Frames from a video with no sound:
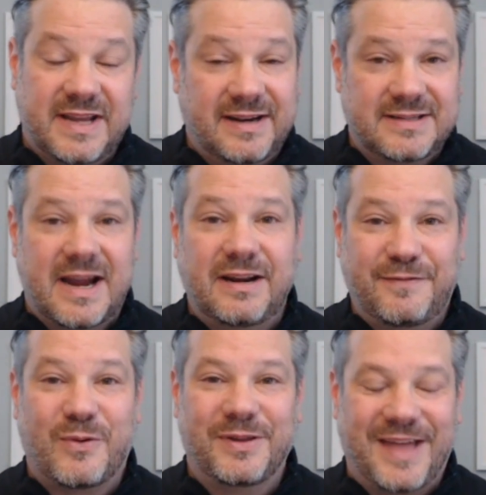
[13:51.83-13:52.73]
Hey, designing
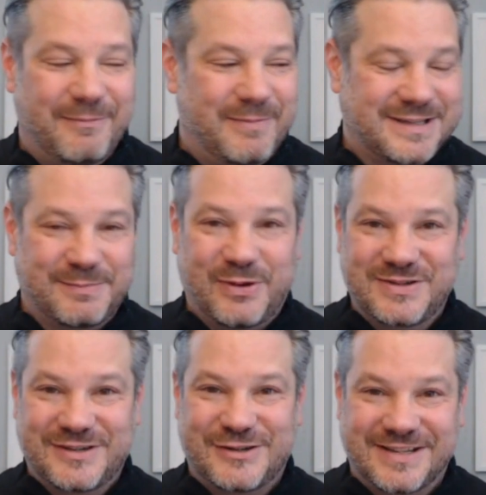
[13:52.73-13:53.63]
for them as
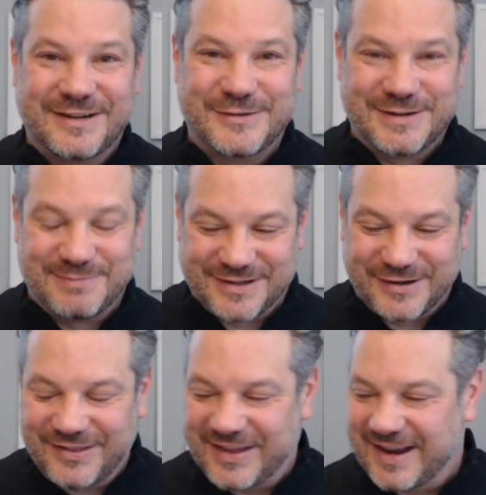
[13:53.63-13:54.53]
opposed to just leadership is a
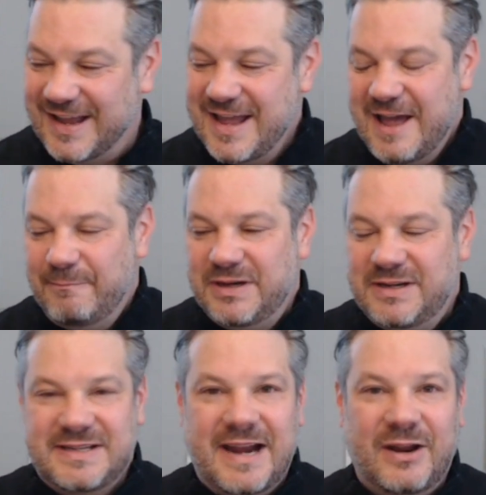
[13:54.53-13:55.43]
good thing, but
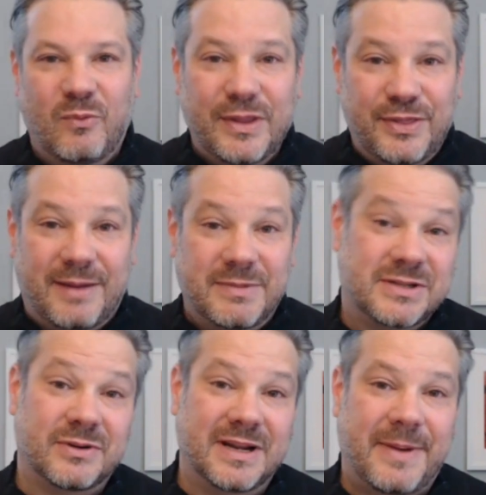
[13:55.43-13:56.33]
designing with them
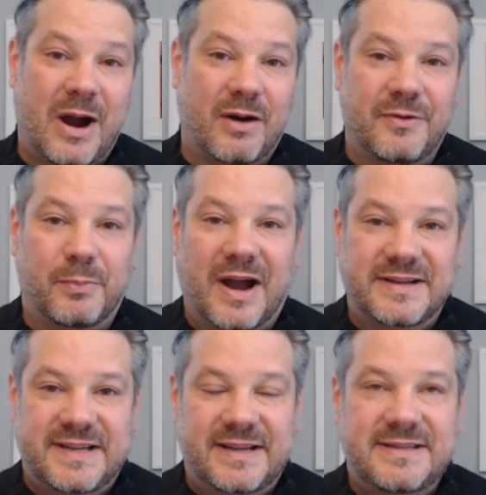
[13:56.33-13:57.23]
is a really powerful
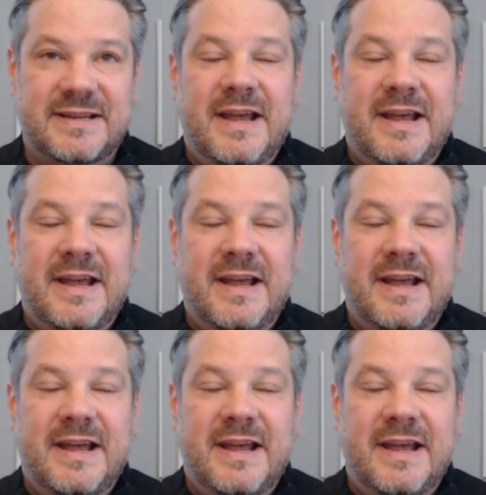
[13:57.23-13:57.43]
process.